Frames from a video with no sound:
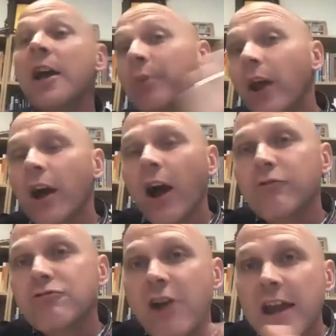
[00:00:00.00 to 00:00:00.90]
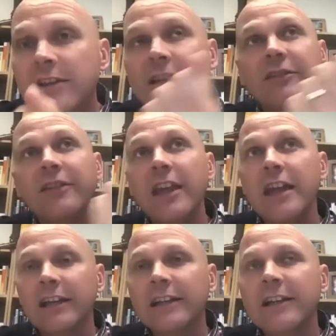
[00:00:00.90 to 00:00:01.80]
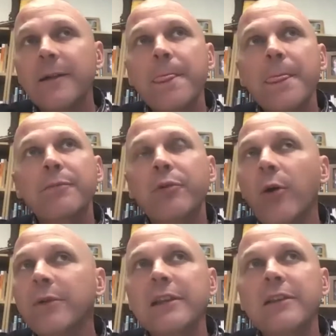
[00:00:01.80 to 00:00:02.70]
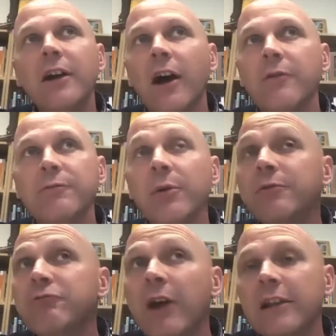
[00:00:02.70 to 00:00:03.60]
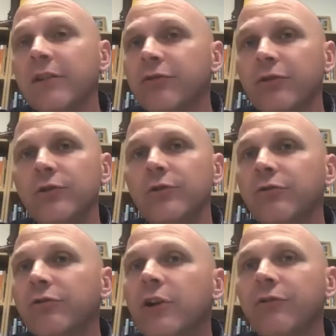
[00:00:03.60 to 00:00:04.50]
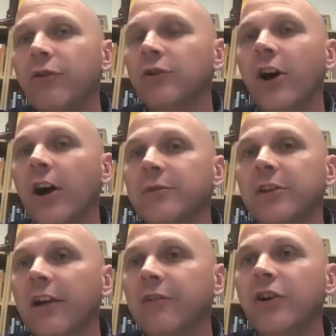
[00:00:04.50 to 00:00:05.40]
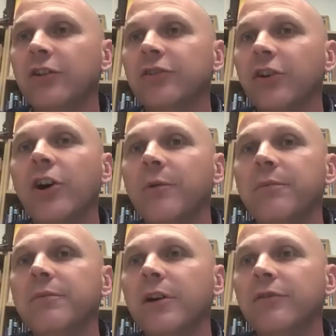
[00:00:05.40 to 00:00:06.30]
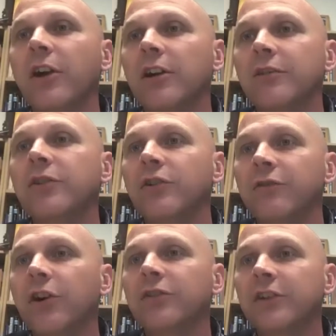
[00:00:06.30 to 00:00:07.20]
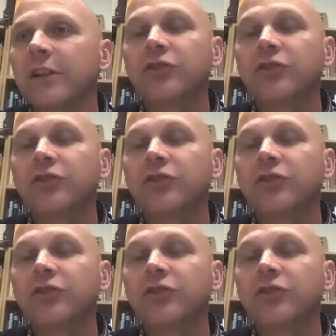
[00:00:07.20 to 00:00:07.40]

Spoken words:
But I read this thing, I probably read it through three or four times in that first term of kind of university,